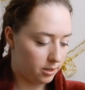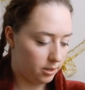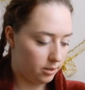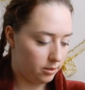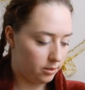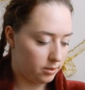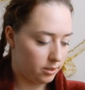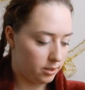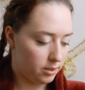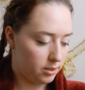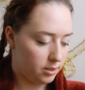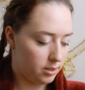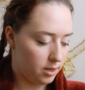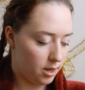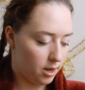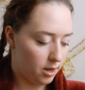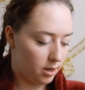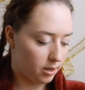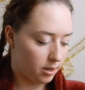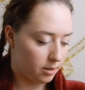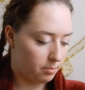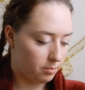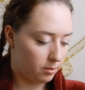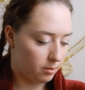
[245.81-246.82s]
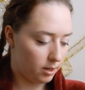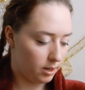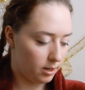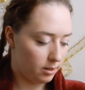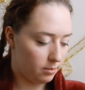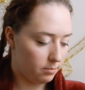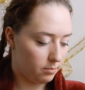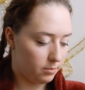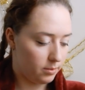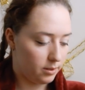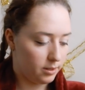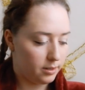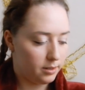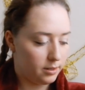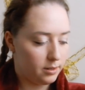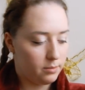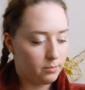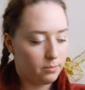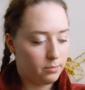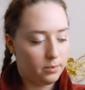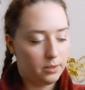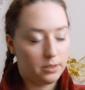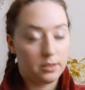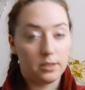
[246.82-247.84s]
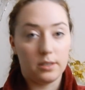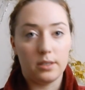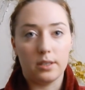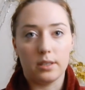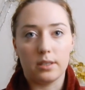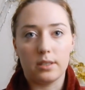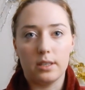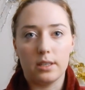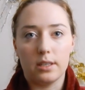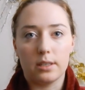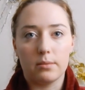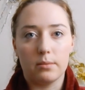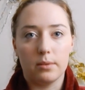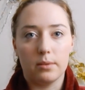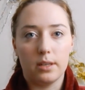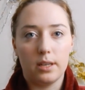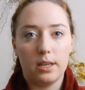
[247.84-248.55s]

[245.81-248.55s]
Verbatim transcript: going to use the dark brown one, which is just this